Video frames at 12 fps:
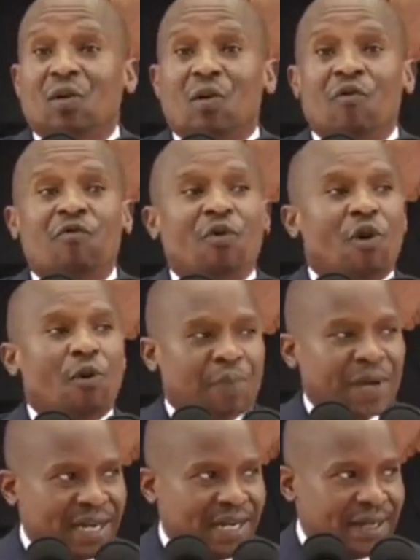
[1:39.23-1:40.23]
of
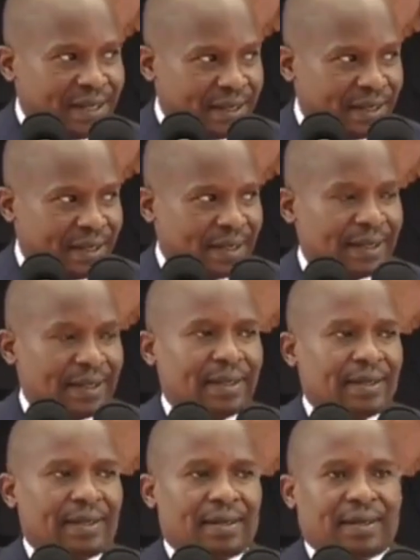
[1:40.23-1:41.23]
opening
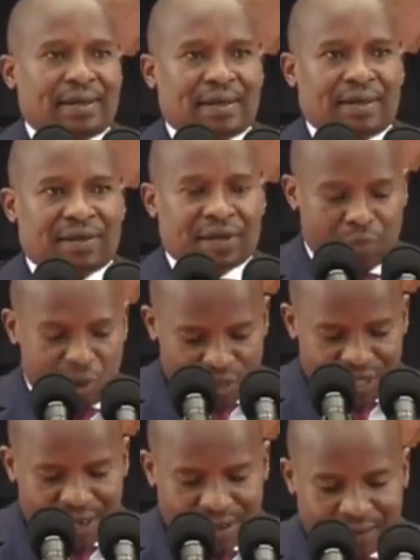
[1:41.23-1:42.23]
the
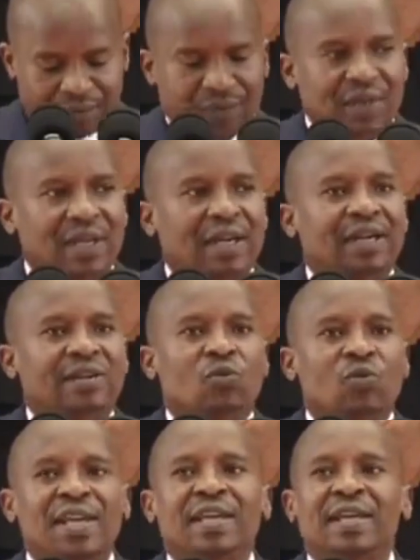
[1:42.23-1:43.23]
border, and
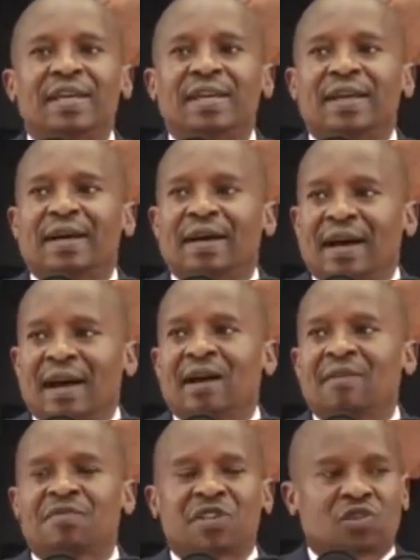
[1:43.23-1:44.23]
we
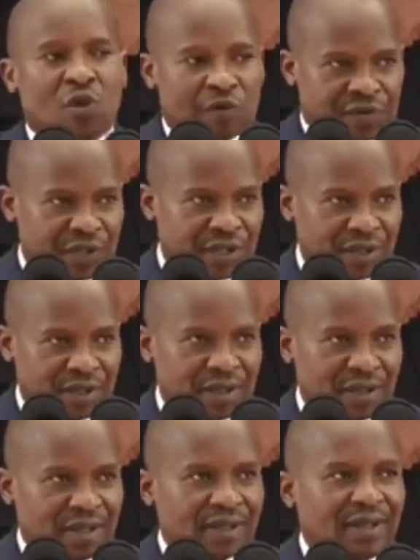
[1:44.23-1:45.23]
have resolved
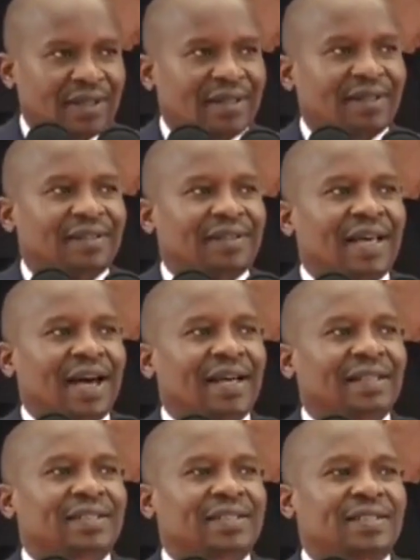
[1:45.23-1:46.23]

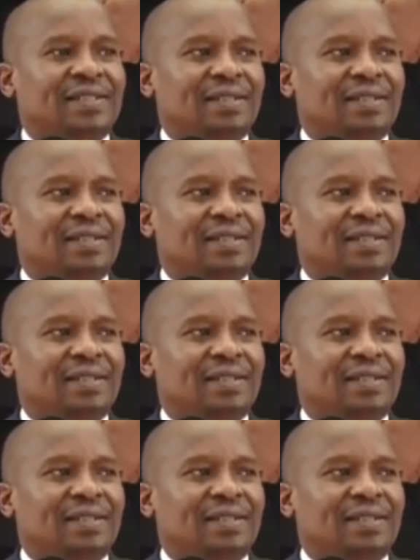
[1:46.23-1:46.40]
that